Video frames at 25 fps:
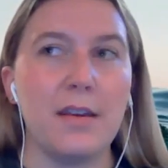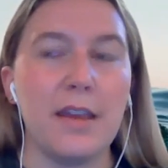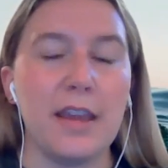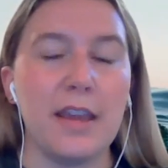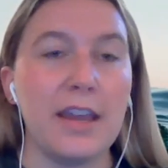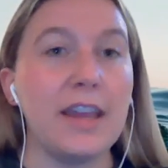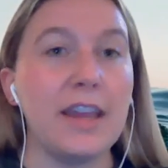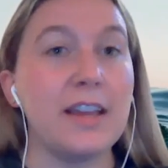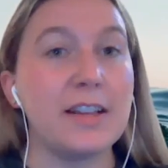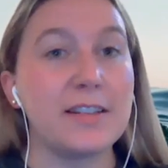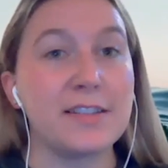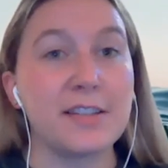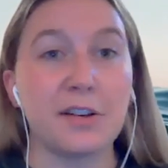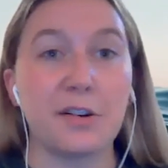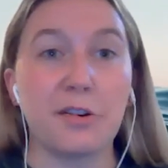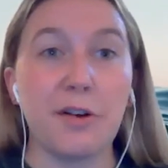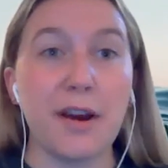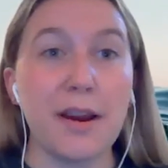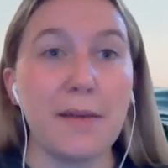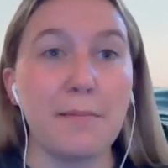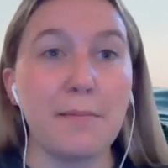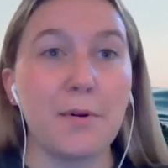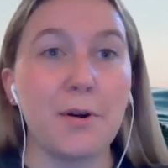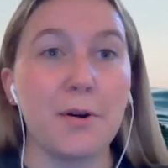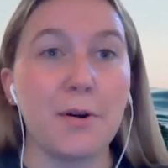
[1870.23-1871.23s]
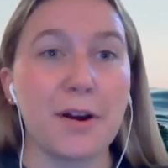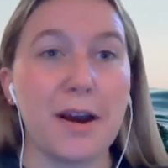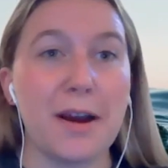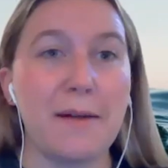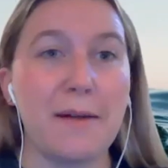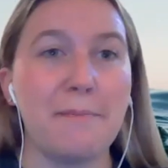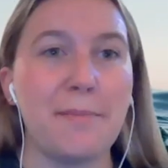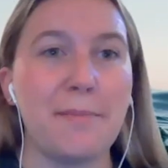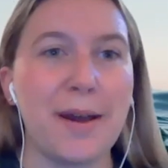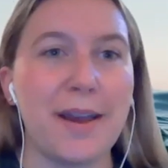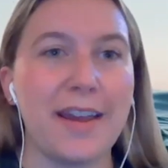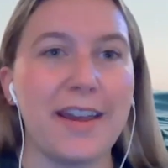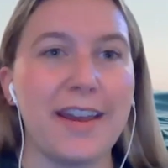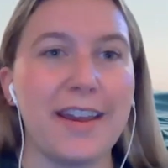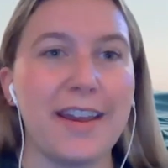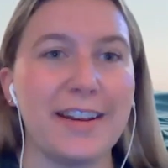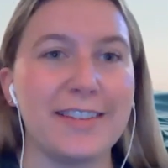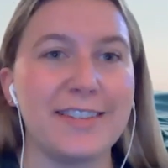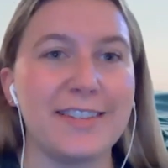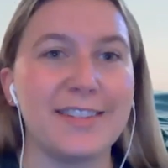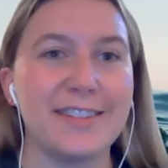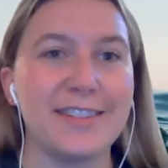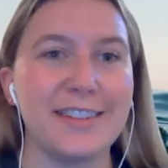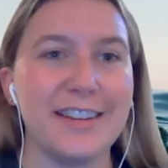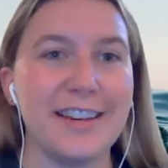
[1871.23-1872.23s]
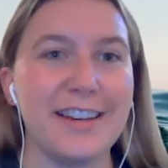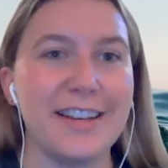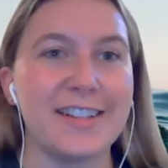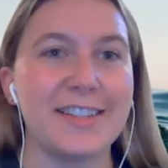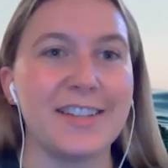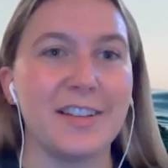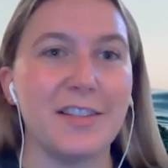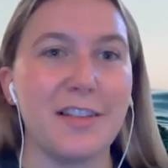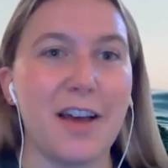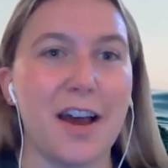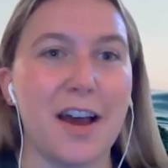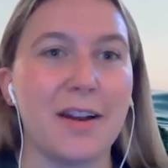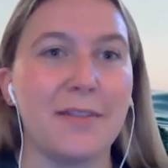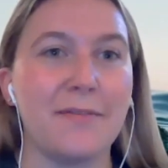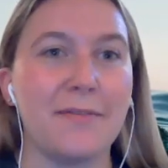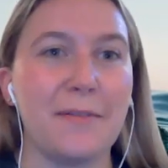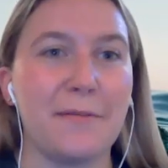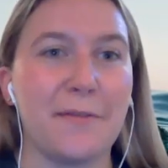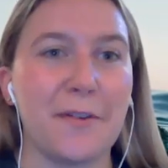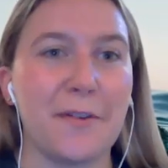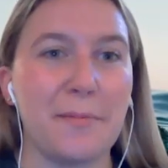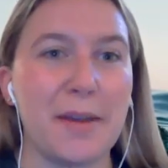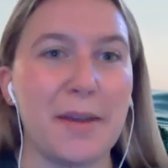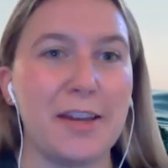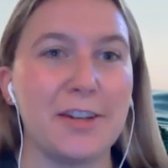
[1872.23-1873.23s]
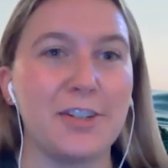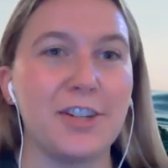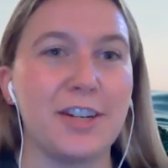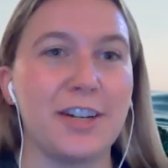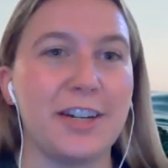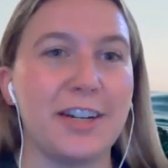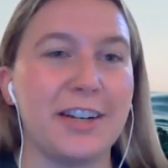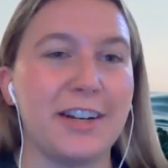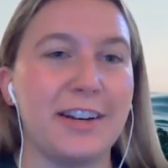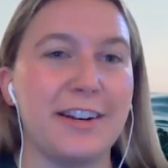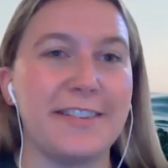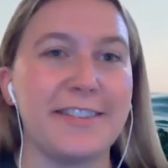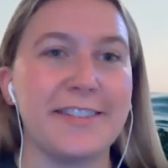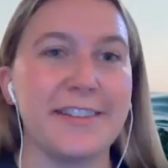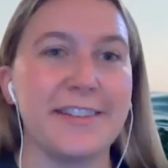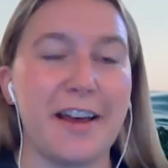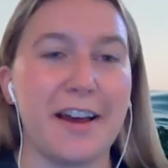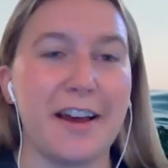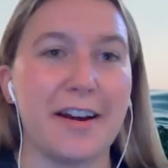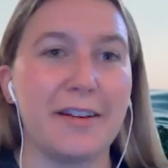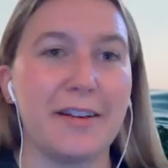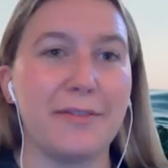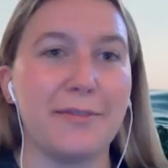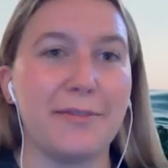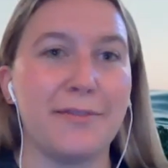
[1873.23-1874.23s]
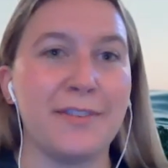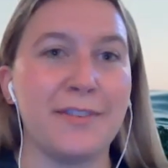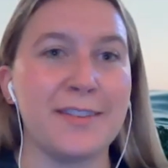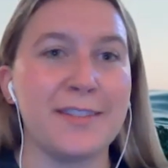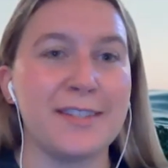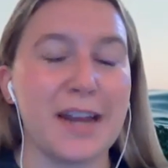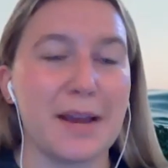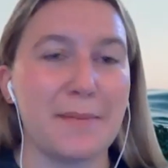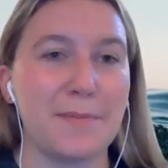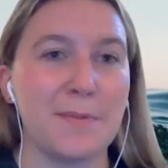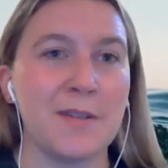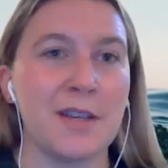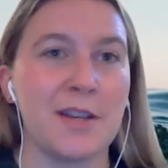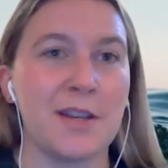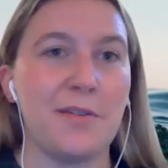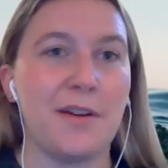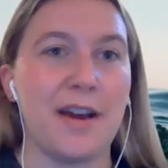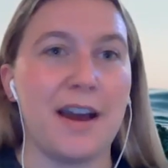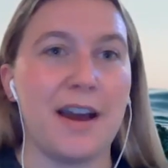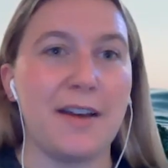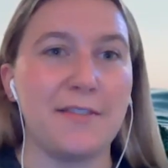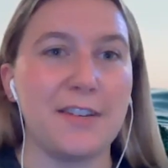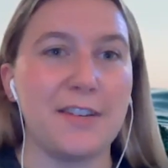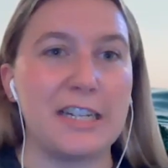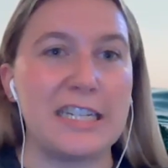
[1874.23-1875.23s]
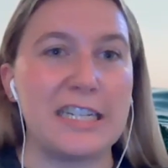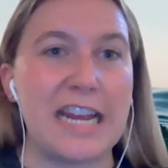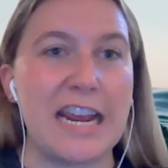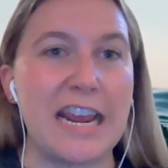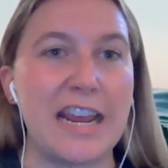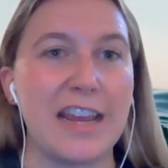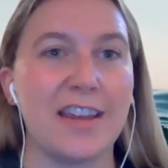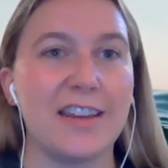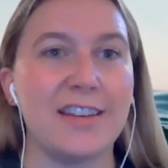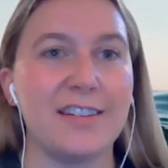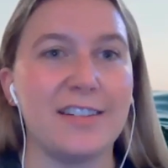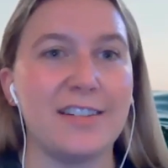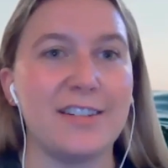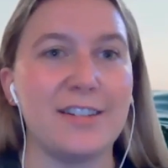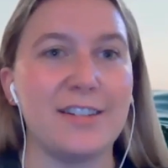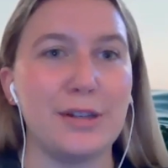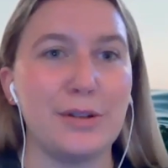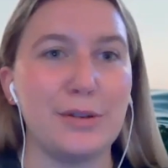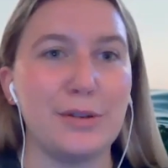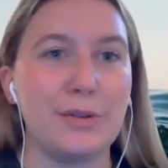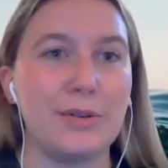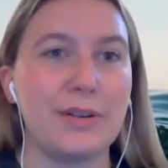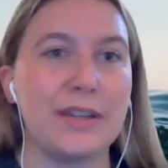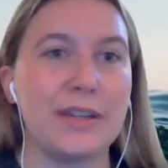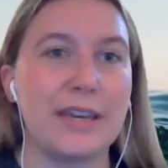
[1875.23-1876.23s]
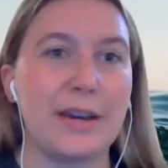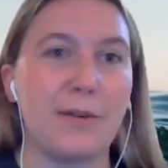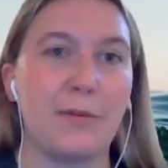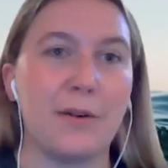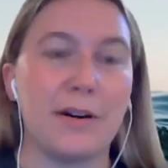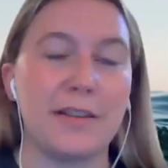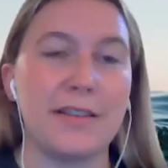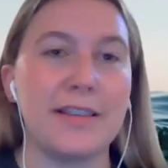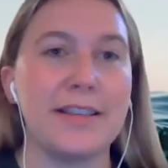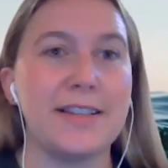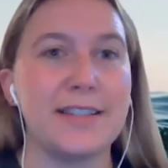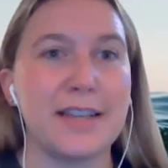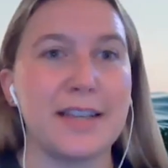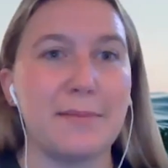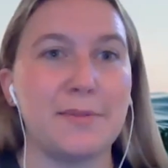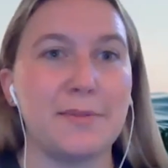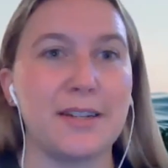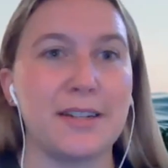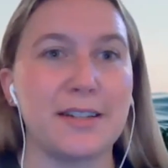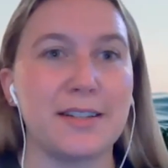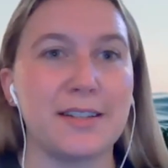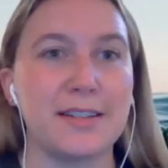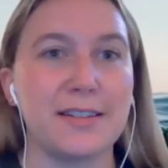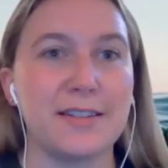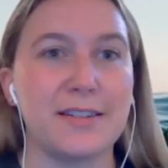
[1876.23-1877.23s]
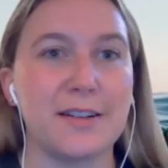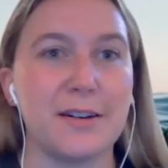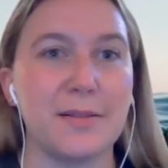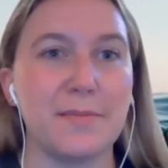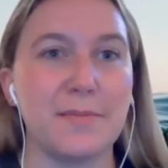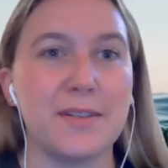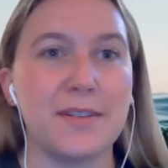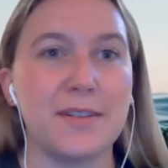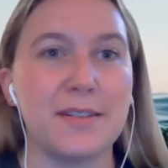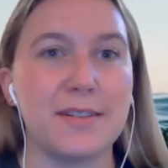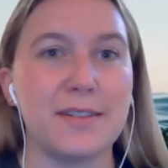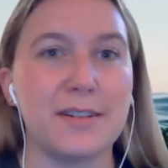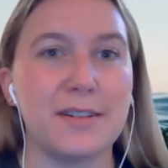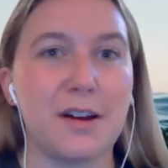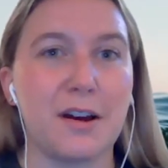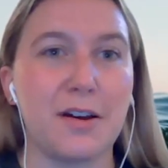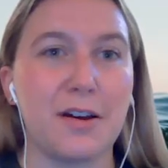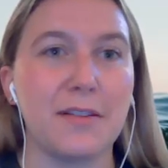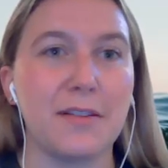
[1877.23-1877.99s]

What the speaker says: it's a great program, but it's a lot of information, and it's a lot of steps that you have to take to get one of these septic systems installed.